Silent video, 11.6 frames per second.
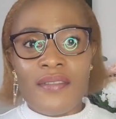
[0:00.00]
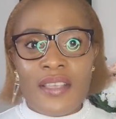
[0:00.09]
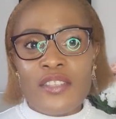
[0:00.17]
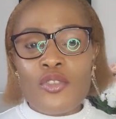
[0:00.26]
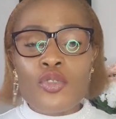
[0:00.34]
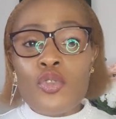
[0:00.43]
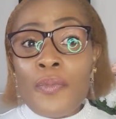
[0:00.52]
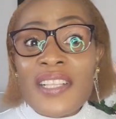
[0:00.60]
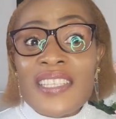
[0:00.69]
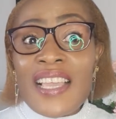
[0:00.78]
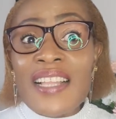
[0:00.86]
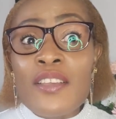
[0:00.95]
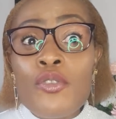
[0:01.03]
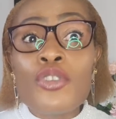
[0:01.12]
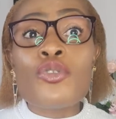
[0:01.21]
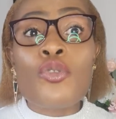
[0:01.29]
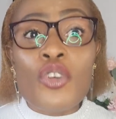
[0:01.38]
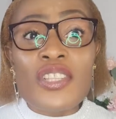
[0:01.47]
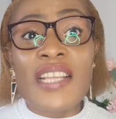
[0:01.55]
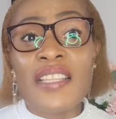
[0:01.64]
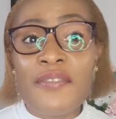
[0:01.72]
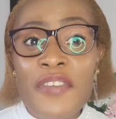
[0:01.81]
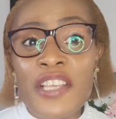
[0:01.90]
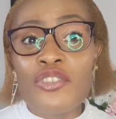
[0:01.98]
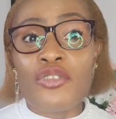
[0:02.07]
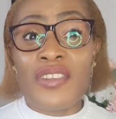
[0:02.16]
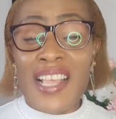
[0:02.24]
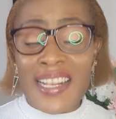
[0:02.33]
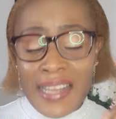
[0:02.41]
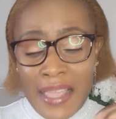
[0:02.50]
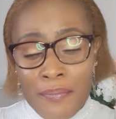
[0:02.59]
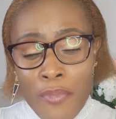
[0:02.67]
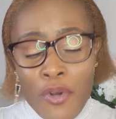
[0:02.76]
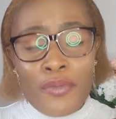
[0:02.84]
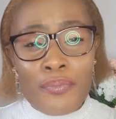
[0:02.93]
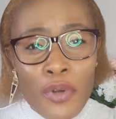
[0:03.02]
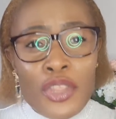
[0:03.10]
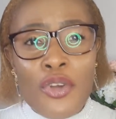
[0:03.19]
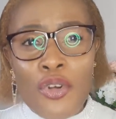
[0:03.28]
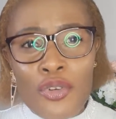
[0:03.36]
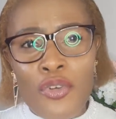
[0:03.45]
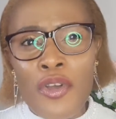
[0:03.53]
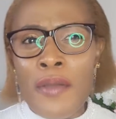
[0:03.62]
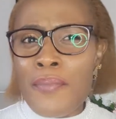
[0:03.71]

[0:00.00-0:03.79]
it's automatically going to cause an infection and a body odor.